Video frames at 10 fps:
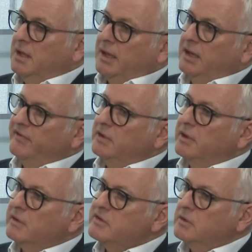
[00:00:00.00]
And if it
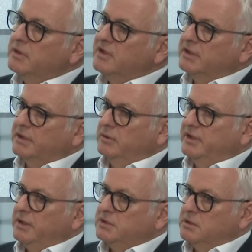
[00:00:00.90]
does go into
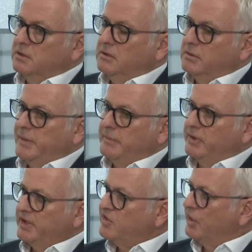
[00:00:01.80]
liquidation,
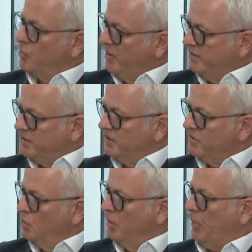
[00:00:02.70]
remember it's the creditors
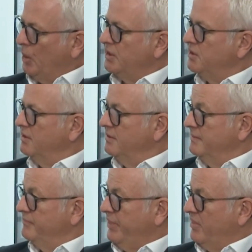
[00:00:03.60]
who appoint
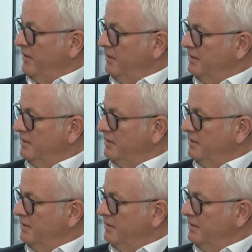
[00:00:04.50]
the